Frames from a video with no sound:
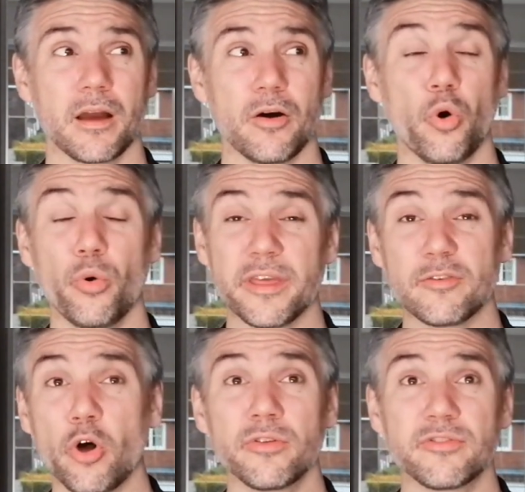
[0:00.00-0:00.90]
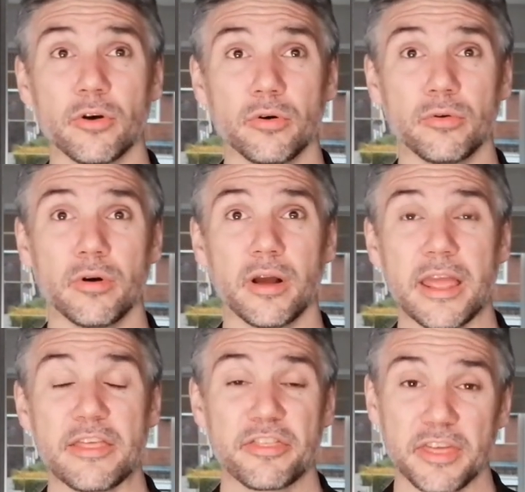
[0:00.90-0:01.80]
or there's also
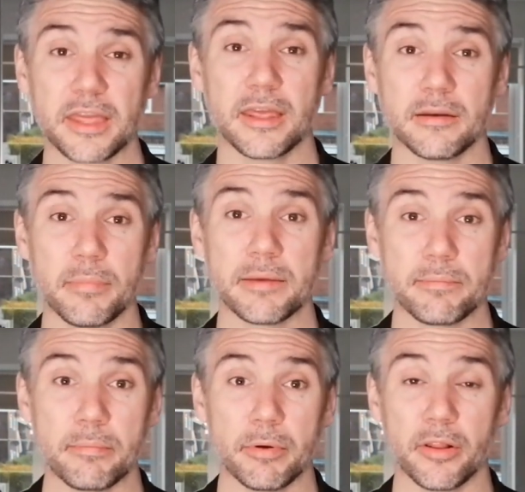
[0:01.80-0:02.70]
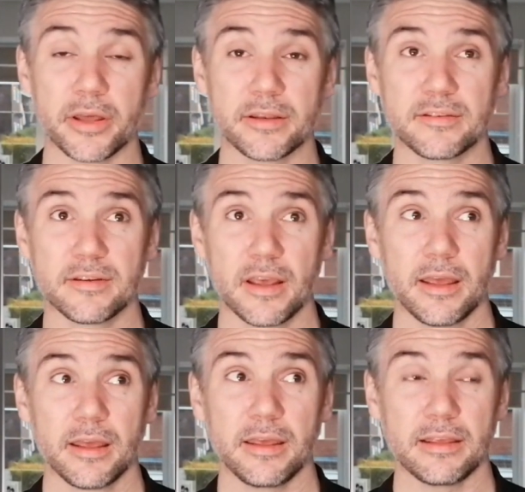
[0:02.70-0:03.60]
a thinking by people that
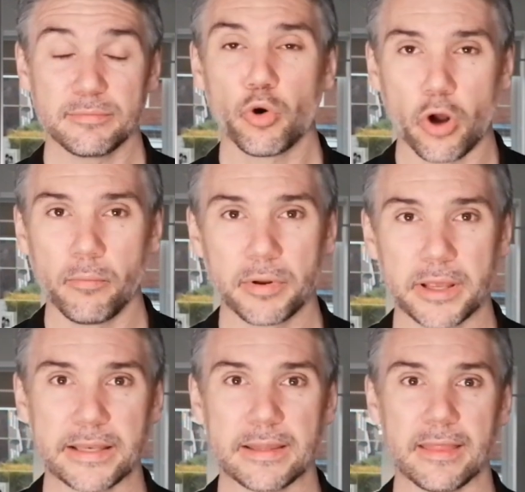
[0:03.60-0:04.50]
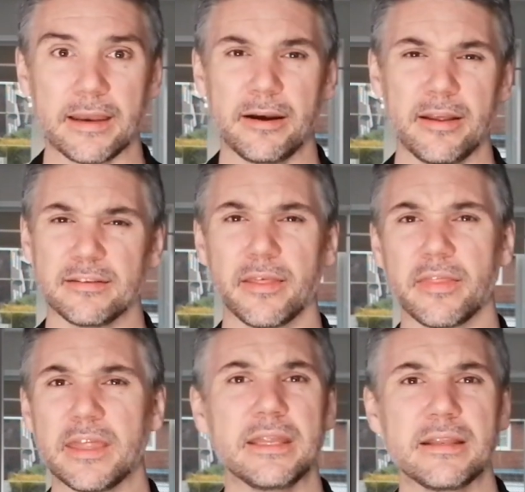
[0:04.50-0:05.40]
it's more complicated than it is, that
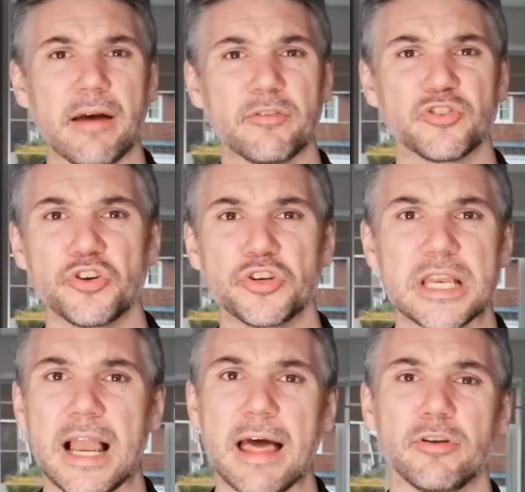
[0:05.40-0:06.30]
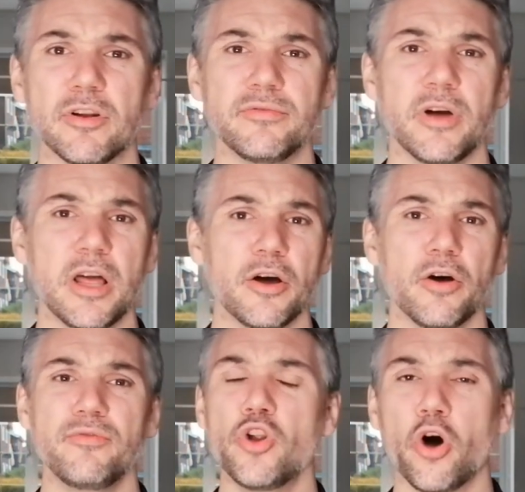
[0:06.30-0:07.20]
they need to have a certain level of,
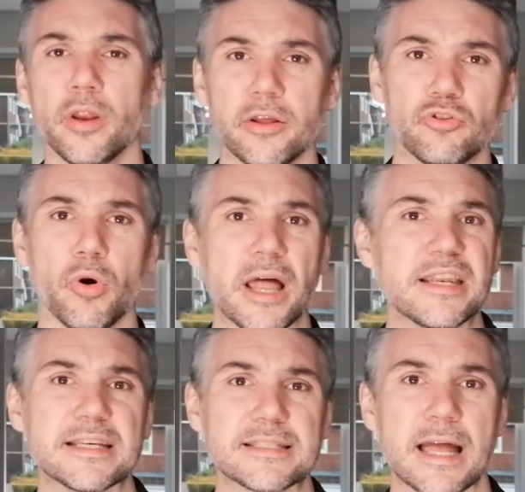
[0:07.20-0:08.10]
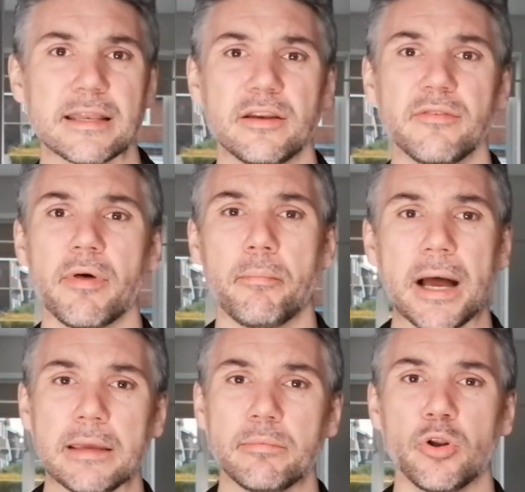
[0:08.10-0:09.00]
of knowledge or understanding of the
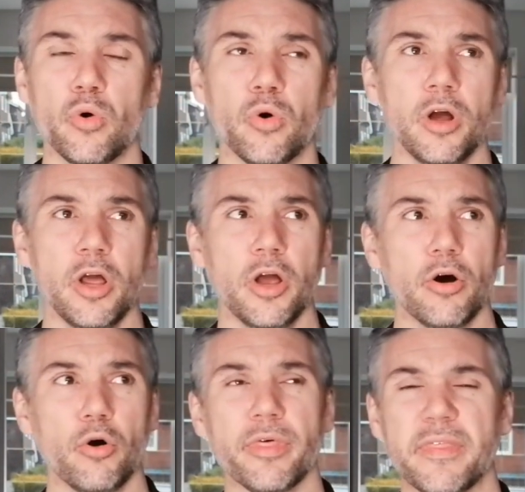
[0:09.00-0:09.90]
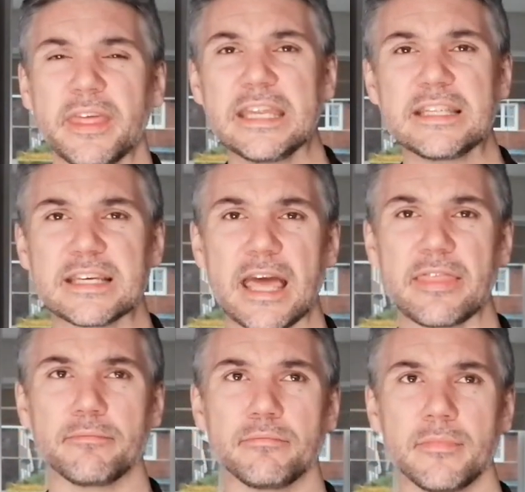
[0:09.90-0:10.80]
Bible or or that they need to get
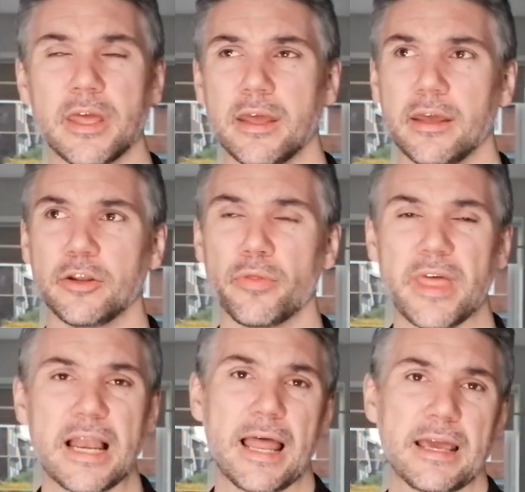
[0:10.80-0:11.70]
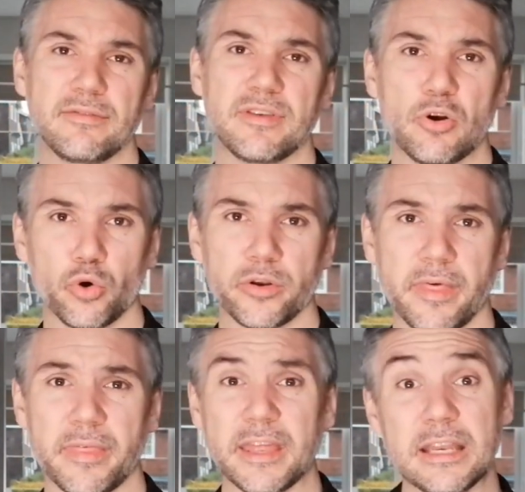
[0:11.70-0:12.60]
them, you know, their lives in order,
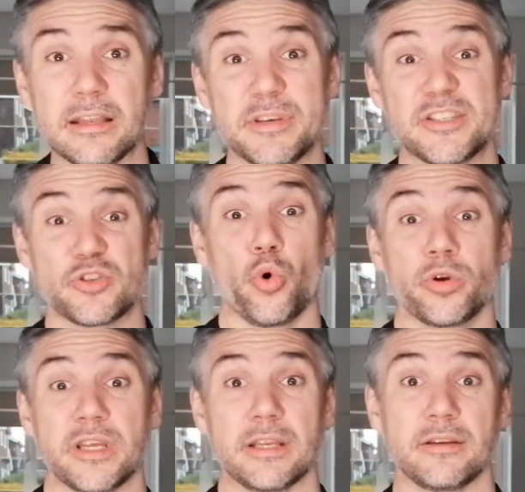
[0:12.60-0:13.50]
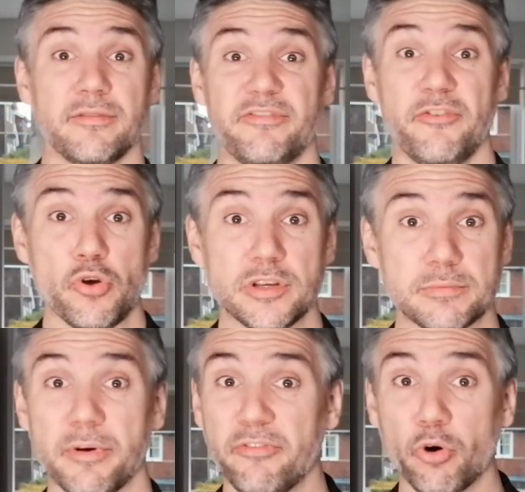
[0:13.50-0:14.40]
that they need to be sorted first
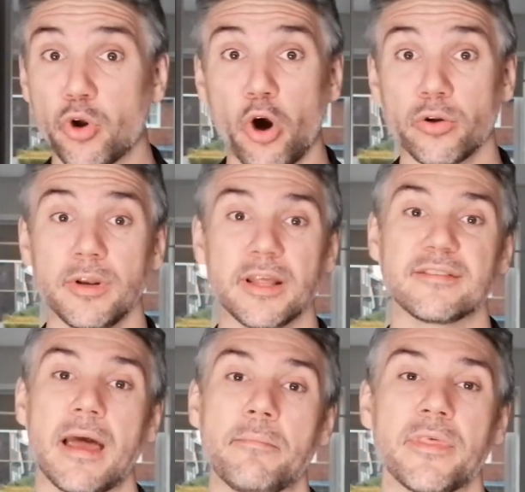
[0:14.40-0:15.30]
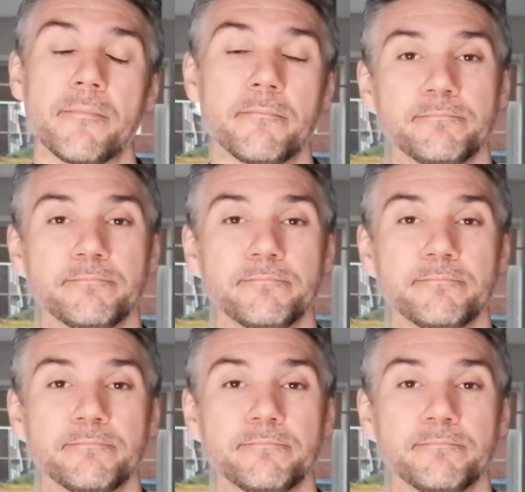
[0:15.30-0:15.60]
before God will accept them.